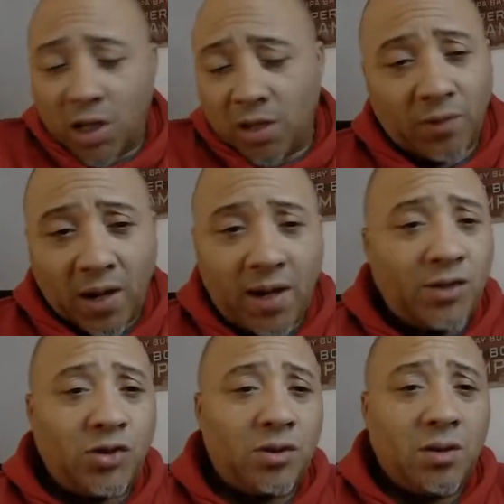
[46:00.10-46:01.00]

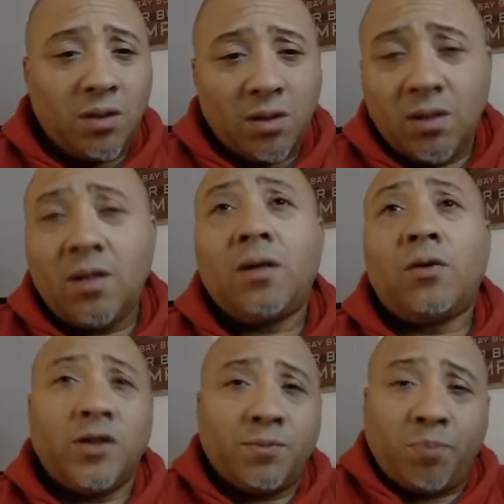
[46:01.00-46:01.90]
Rash,
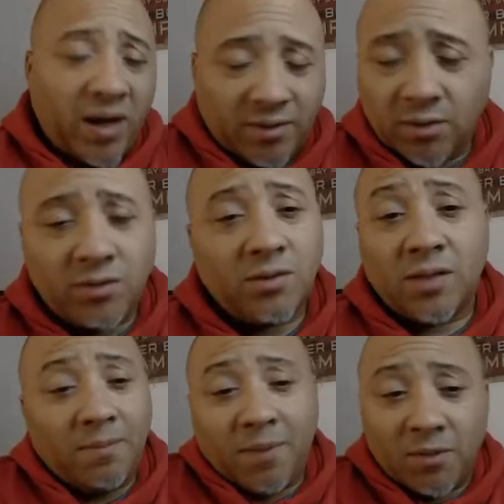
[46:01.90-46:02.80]
Chris Praters,
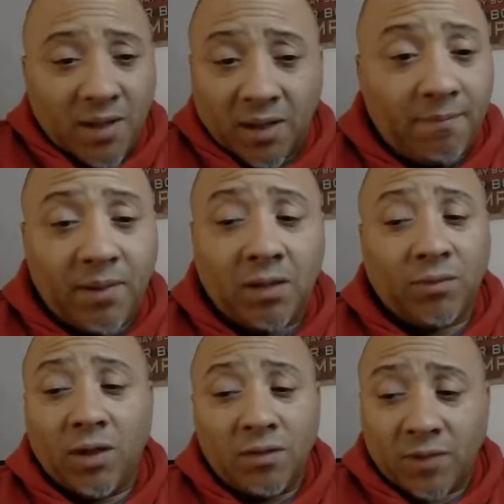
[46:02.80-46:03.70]
they better make a big
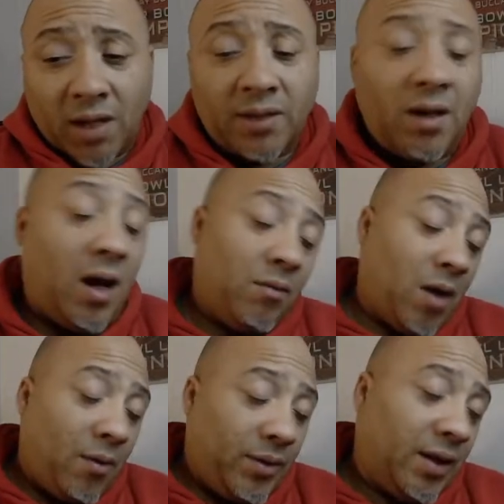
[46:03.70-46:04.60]
run right now.
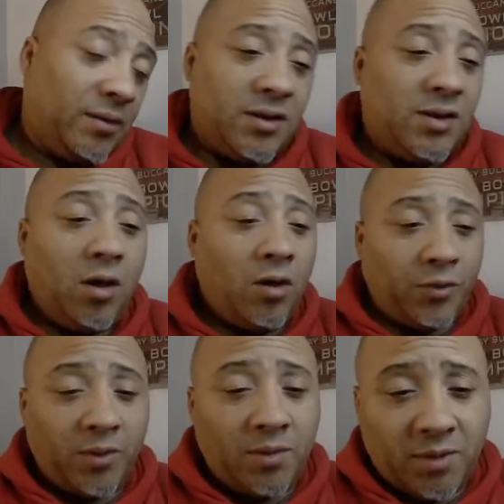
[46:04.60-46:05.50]
I would like to see all
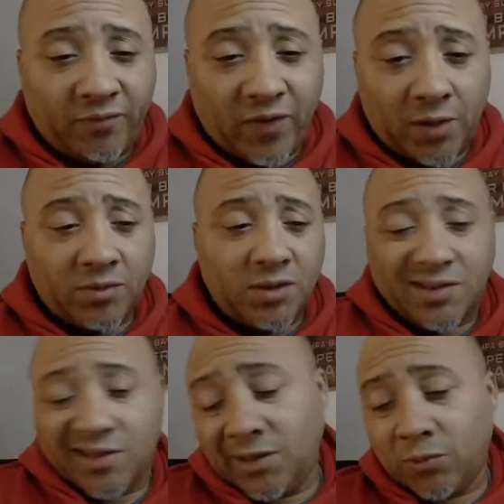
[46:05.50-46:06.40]
three of them in the finals because
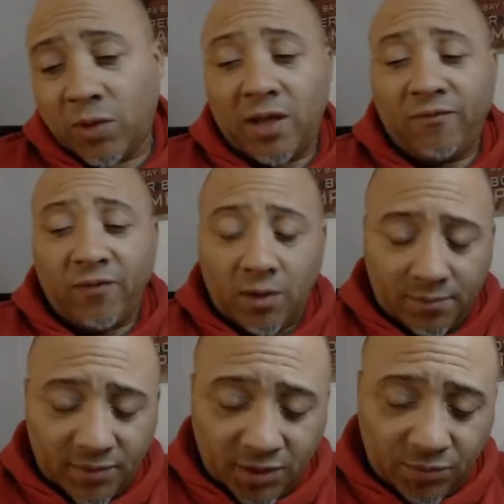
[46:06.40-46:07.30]
this is where they
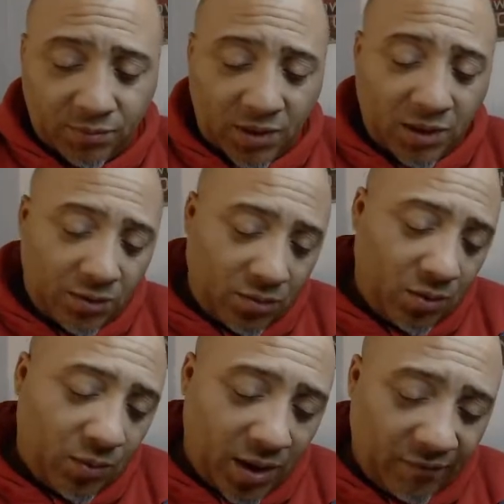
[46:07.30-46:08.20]
from. This is Illinois,
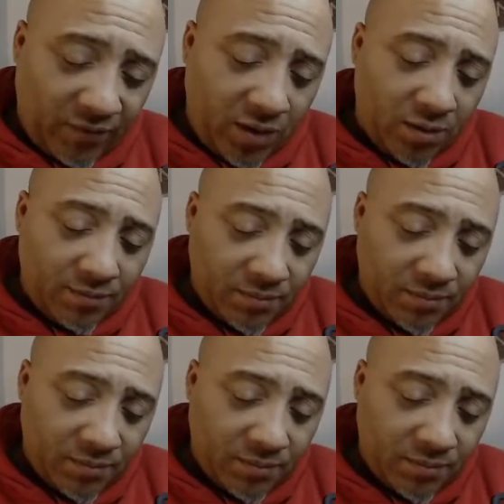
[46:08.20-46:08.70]
where they from.